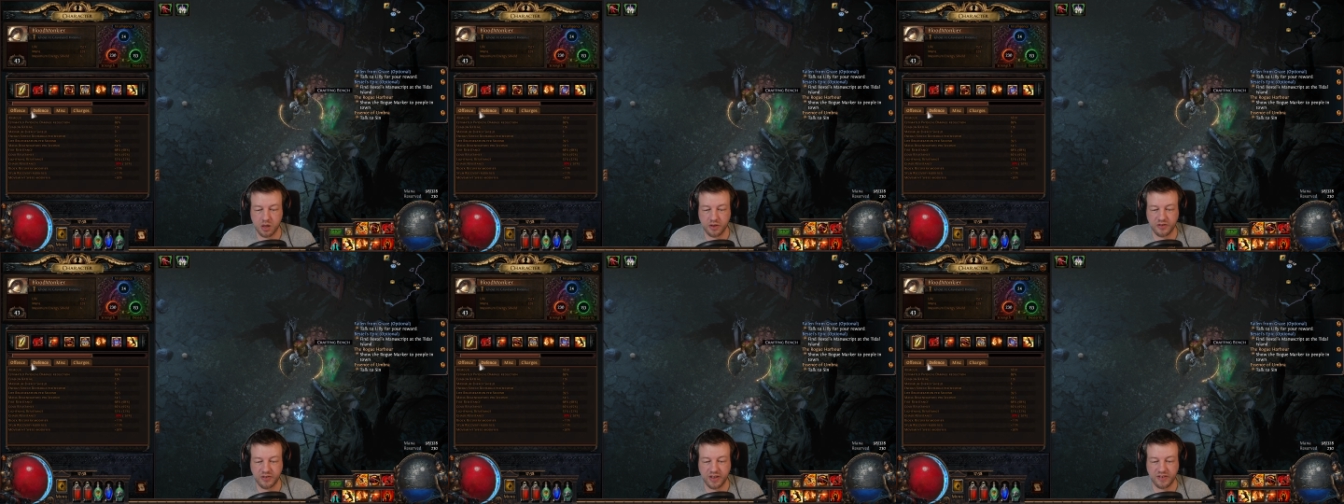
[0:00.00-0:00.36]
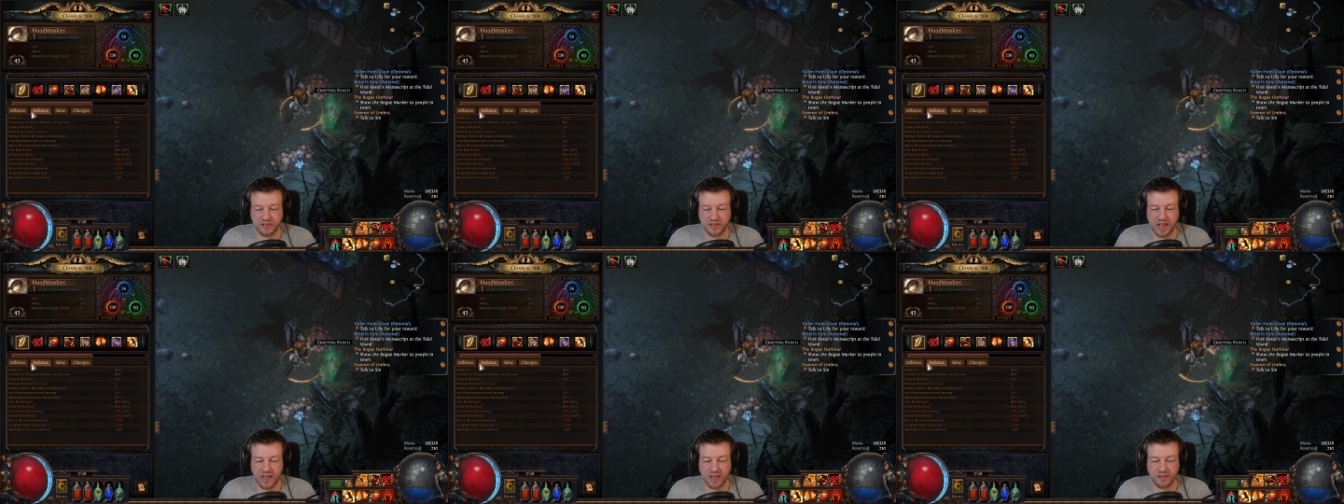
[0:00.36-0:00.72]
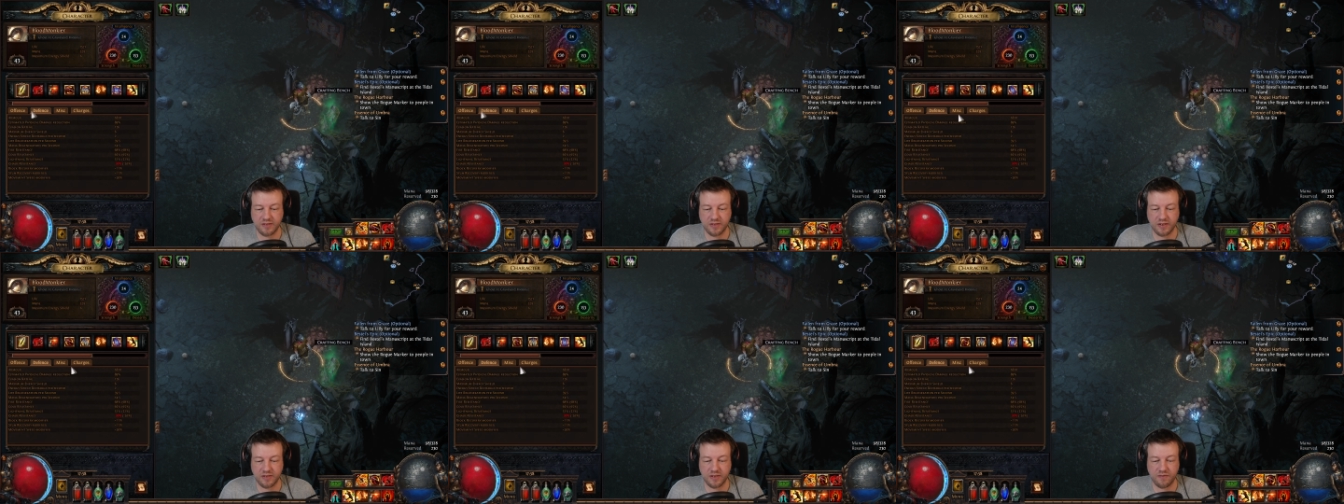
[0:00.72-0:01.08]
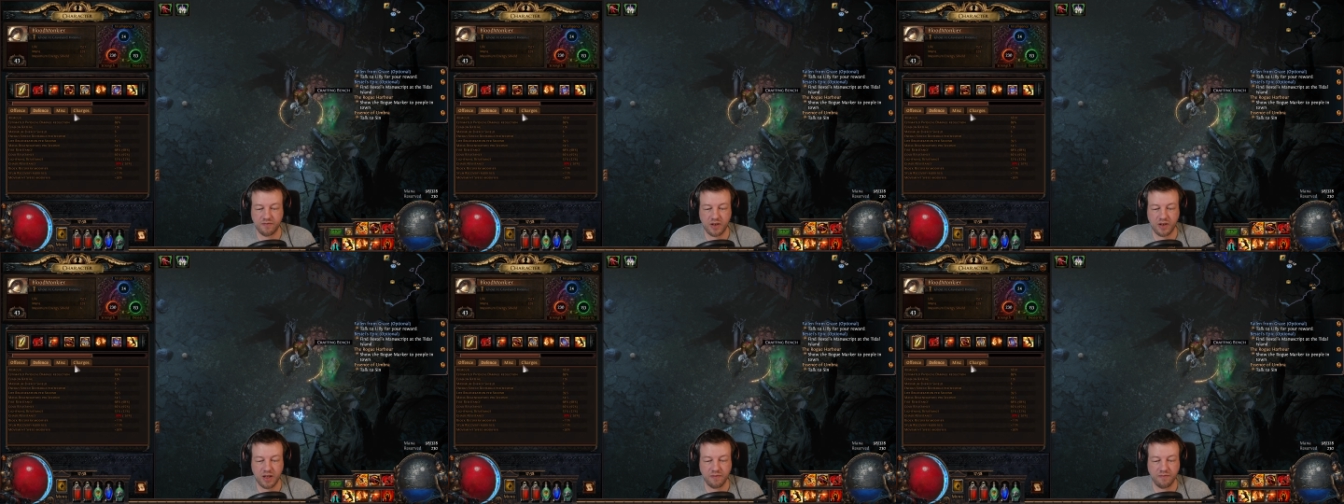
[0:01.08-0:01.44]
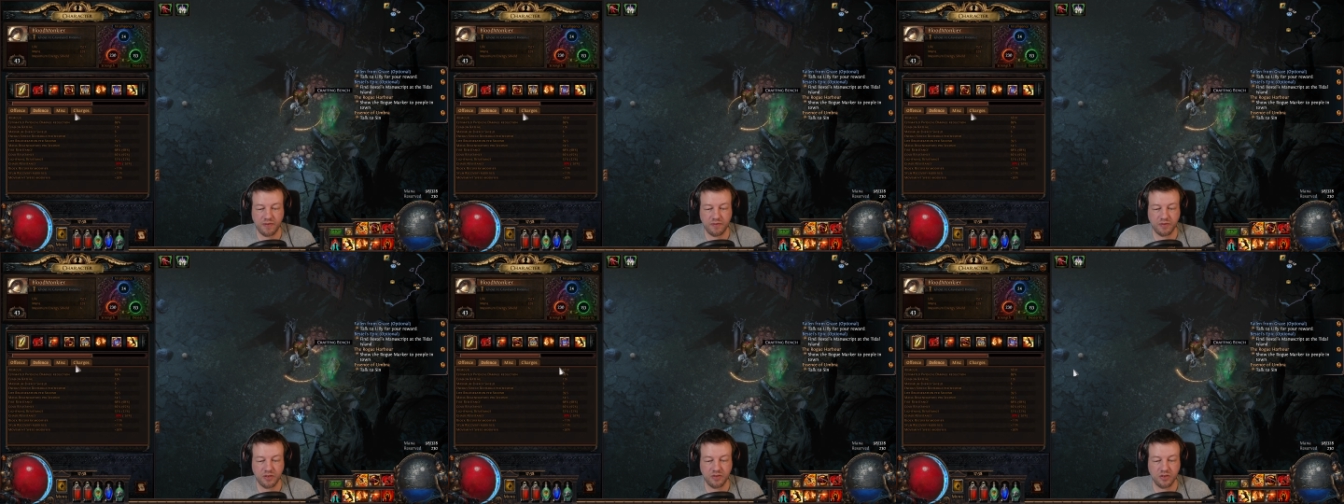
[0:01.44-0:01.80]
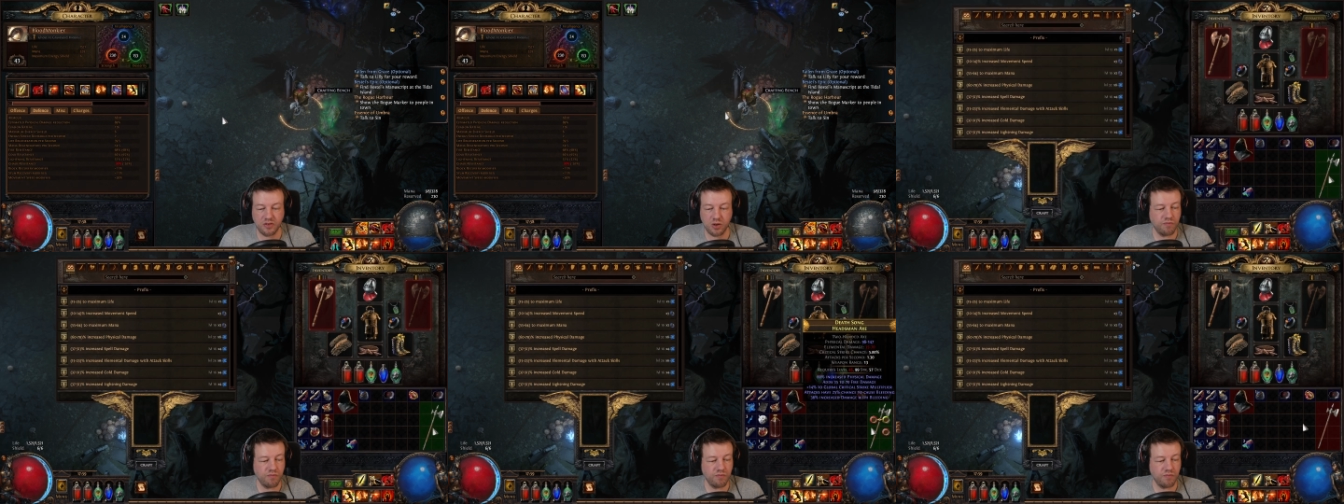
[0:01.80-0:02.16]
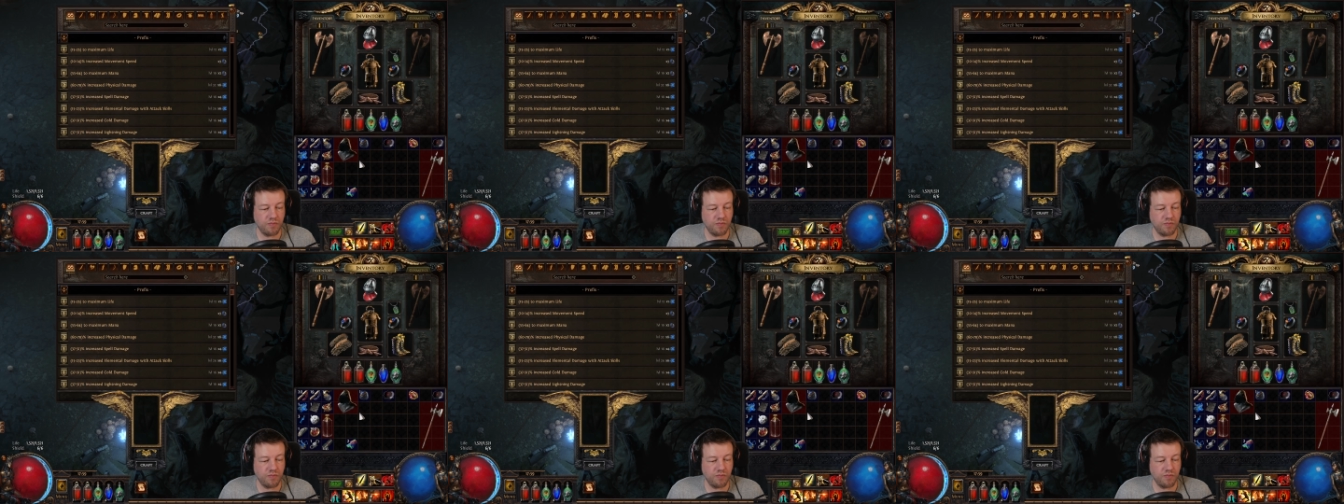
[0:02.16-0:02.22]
68, 65, 52.